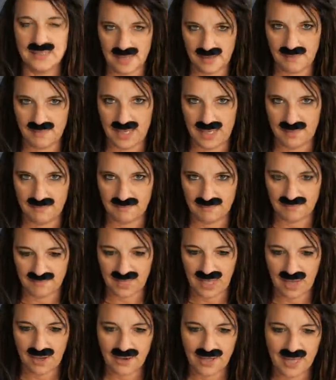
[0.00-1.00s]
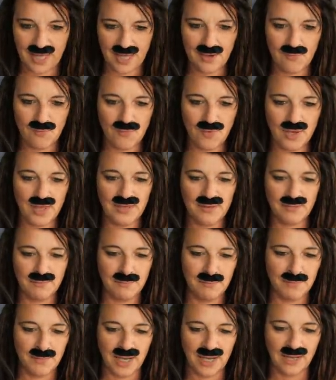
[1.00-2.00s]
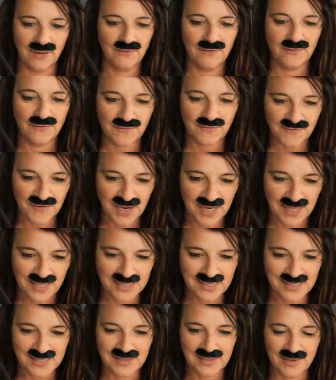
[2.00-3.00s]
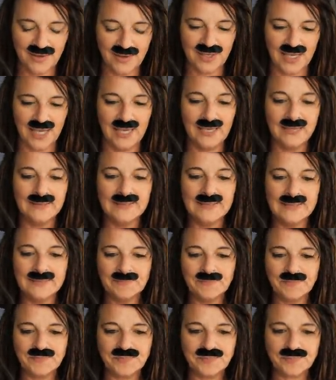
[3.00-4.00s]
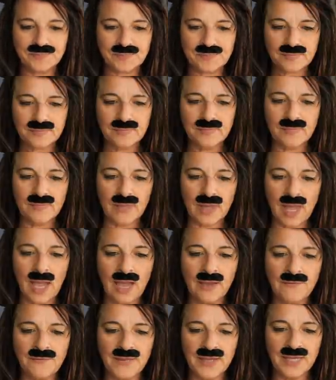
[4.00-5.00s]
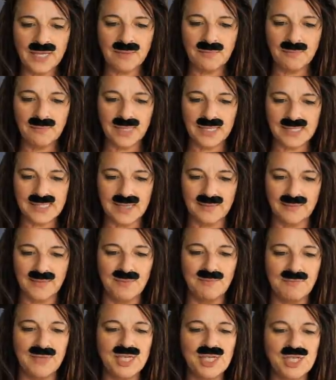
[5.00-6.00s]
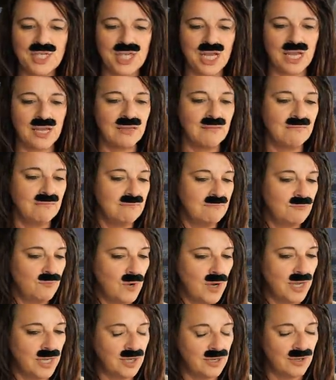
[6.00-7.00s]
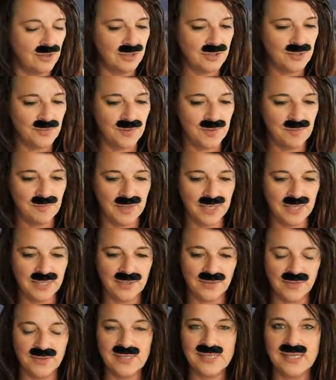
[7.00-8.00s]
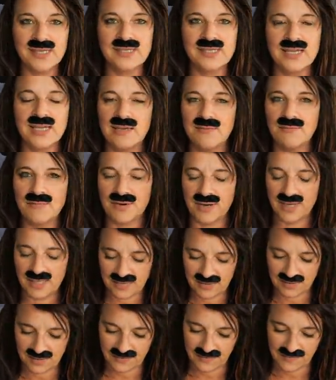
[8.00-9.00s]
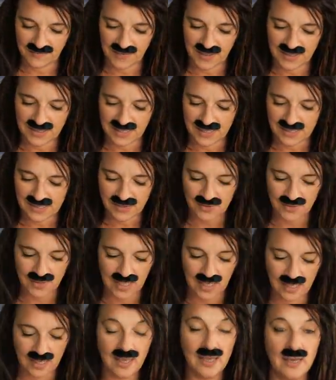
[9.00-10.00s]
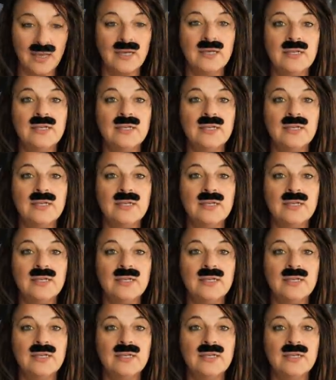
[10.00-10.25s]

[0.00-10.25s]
amis. Okay, with my friends, okay. Avec mes amis. Mes chiens, why not? With my dogs, I celebrate the fête nationale.